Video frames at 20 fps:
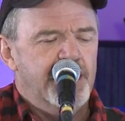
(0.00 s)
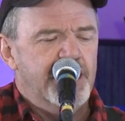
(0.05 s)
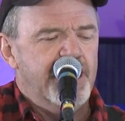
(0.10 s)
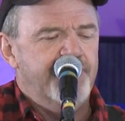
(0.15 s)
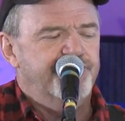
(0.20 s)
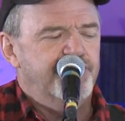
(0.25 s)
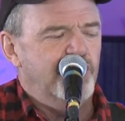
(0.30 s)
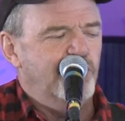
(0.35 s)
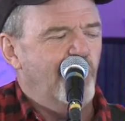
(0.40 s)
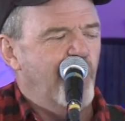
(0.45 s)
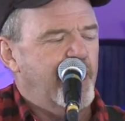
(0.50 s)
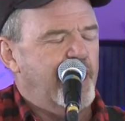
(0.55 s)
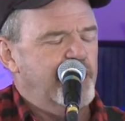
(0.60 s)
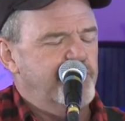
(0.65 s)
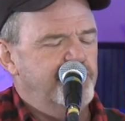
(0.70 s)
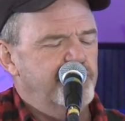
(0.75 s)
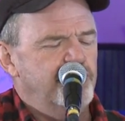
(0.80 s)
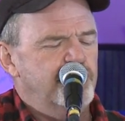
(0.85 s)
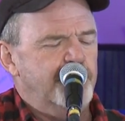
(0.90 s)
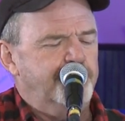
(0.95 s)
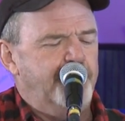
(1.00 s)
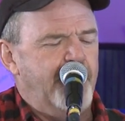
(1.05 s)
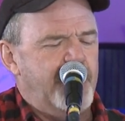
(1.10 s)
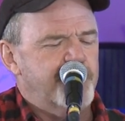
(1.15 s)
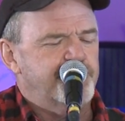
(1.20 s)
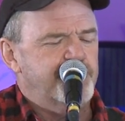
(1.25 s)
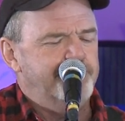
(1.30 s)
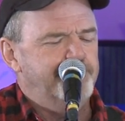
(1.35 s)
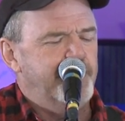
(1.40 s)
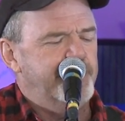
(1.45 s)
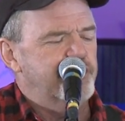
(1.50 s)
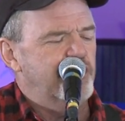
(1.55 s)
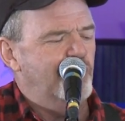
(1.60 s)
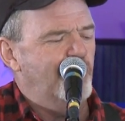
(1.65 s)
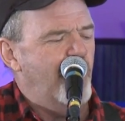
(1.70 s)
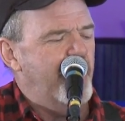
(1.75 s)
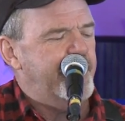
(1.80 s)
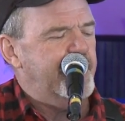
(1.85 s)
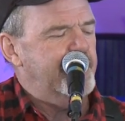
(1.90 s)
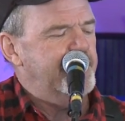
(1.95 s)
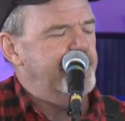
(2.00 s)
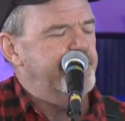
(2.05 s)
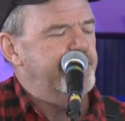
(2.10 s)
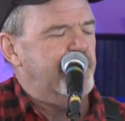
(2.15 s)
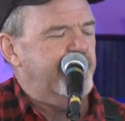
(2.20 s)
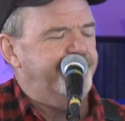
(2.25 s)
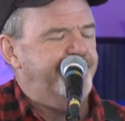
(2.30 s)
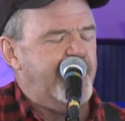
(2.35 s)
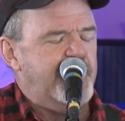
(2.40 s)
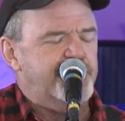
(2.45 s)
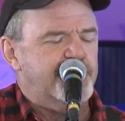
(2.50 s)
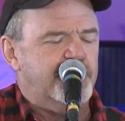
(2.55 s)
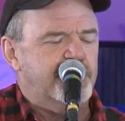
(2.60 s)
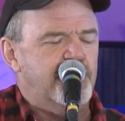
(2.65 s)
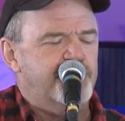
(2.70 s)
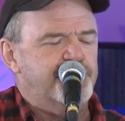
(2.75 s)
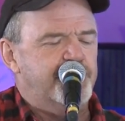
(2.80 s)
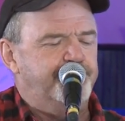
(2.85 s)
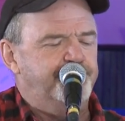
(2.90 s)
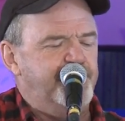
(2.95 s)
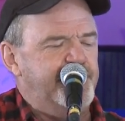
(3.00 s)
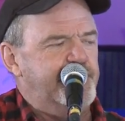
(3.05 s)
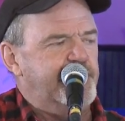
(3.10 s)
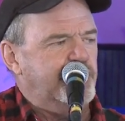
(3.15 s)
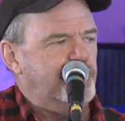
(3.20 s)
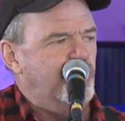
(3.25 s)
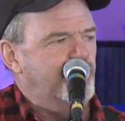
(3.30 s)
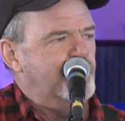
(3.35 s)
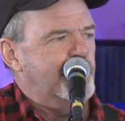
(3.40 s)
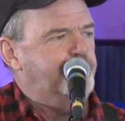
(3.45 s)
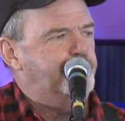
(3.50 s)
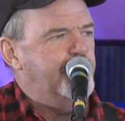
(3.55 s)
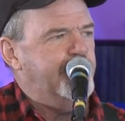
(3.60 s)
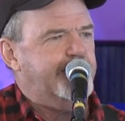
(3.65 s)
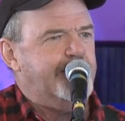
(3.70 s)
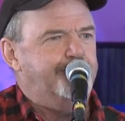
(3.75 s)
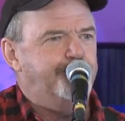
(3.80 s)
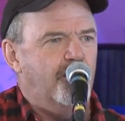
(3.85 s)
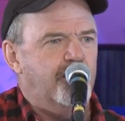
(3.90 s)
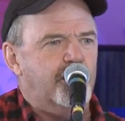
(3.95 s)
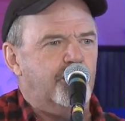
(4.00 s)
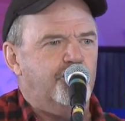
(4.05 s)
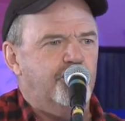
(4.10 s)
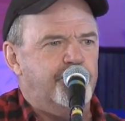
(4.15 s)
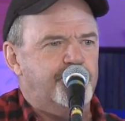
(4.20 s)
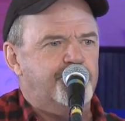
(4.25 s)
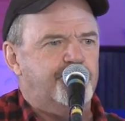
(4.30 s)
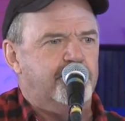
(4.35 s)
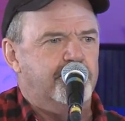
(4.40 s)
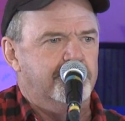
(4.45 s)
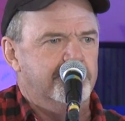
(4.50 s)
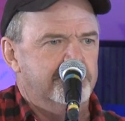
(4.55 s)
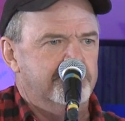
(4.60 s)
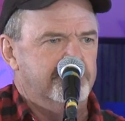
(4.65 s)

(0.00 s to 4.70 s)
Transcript: If you're walking through the pasture, better walk a little faster, cause your feet are going to pick up all the goods.